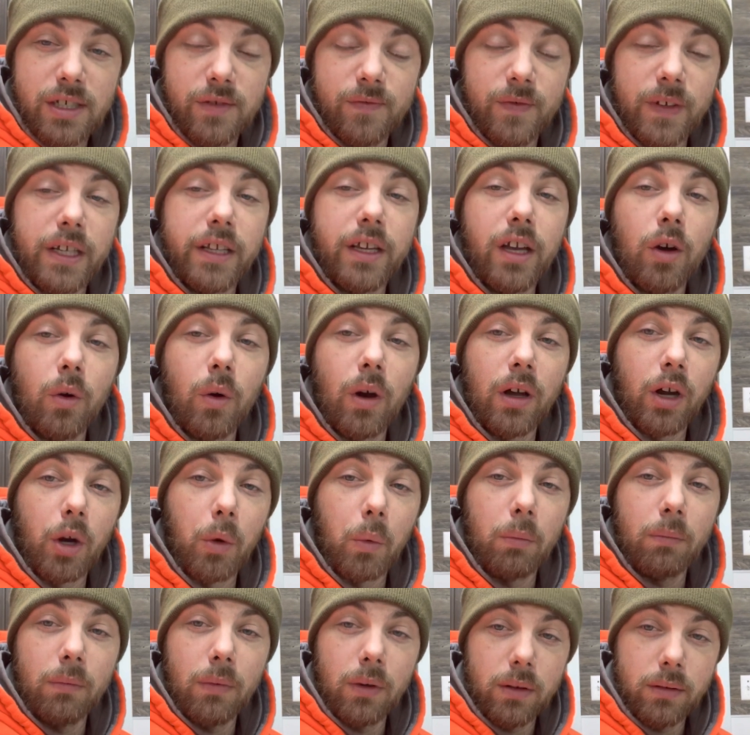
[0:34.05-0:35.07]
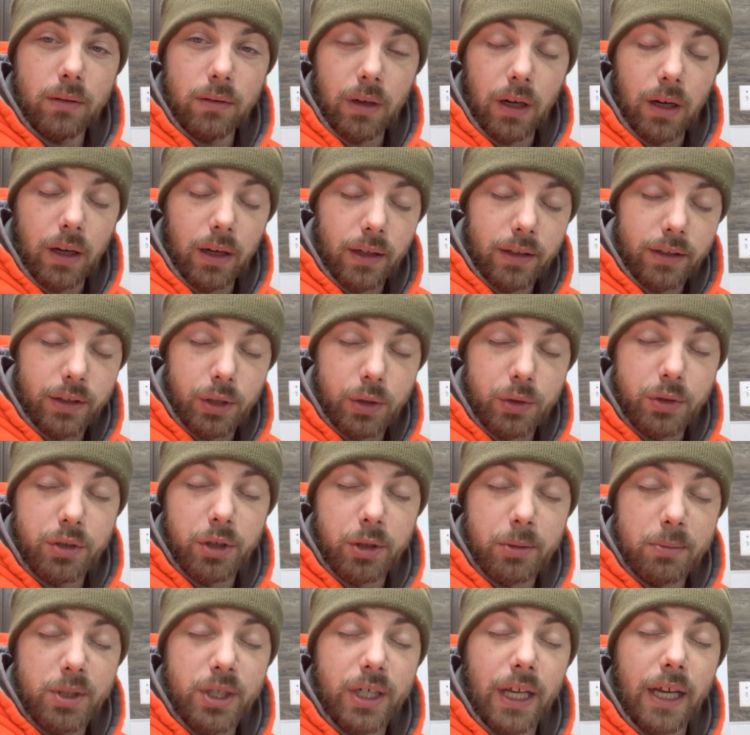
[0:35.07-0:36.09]
video on our uh,
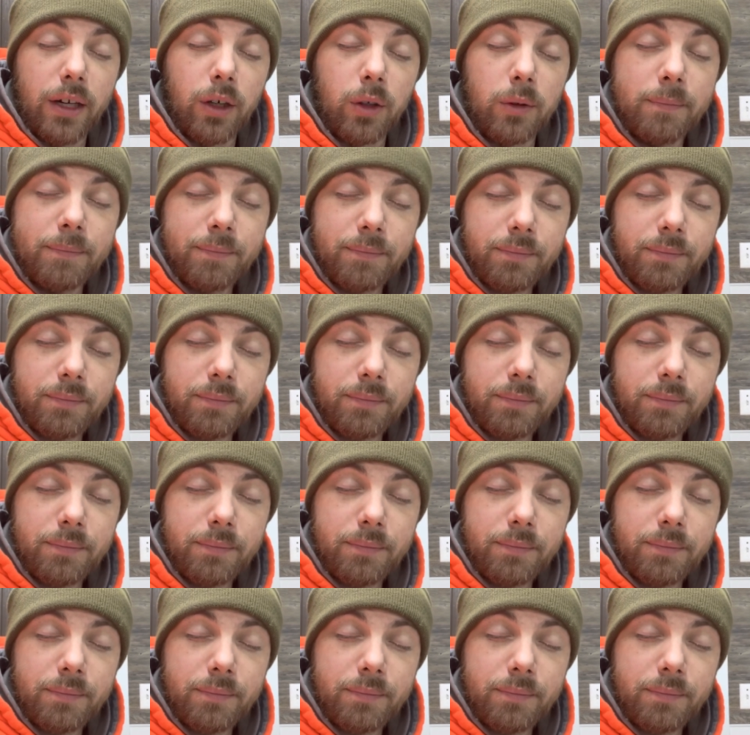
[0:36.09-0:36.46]
YouTube channel